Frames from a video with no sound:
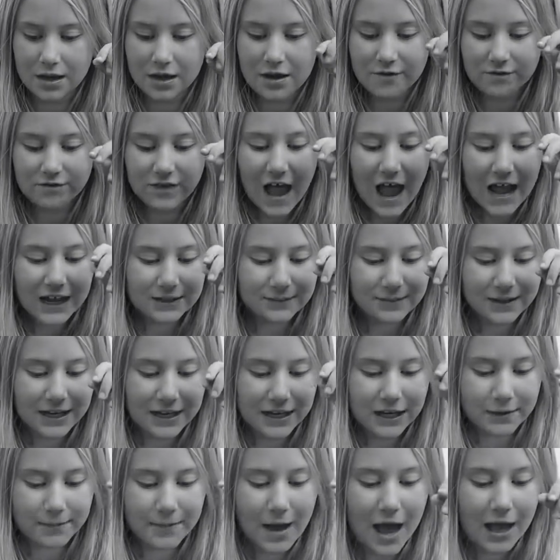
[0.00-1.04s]
Fly to me,
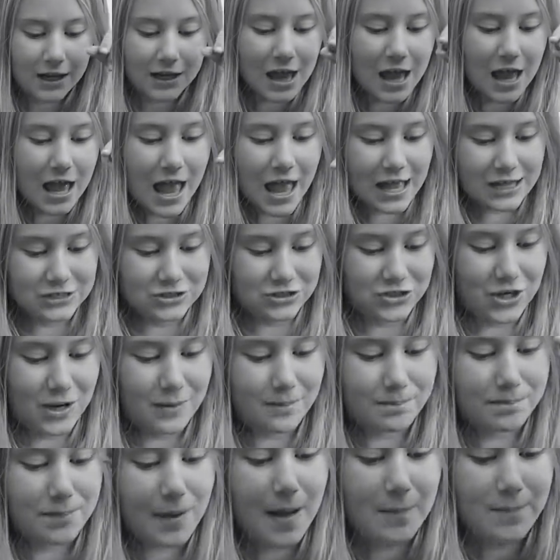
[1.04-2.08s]
come on, and
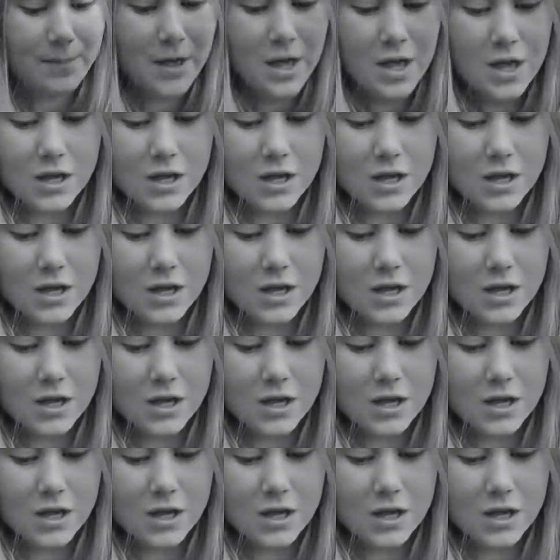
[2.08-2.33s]
jump up.